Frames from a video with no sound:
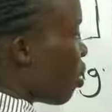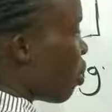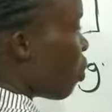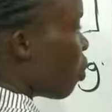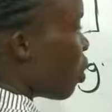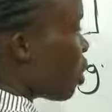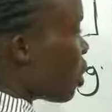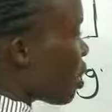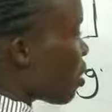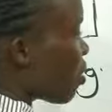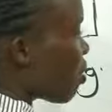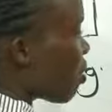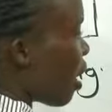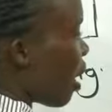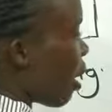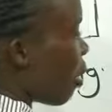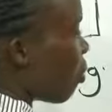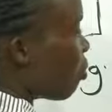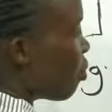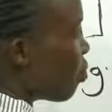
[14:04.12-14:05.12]
which is
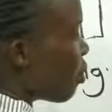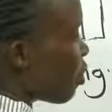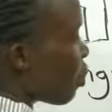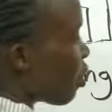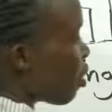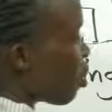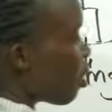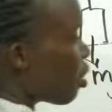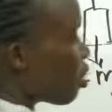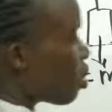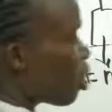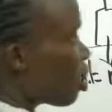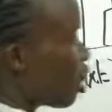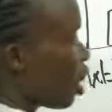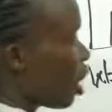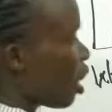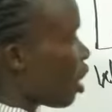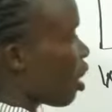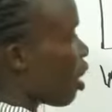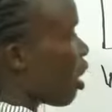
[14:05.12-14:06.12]

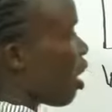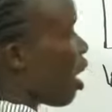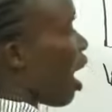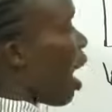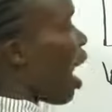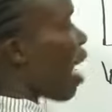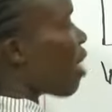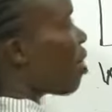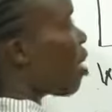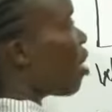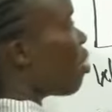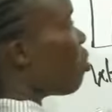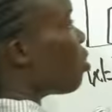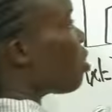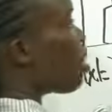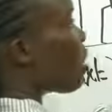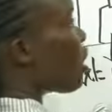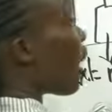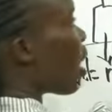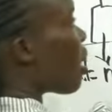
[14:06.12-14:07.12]
mg. And then we
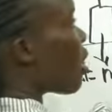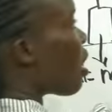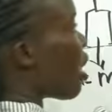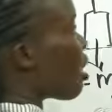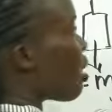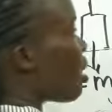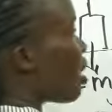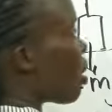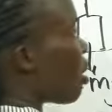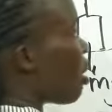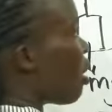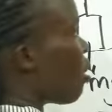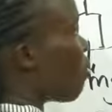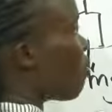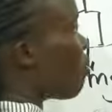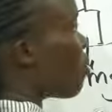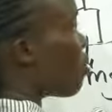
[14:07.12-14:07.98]
say that the lift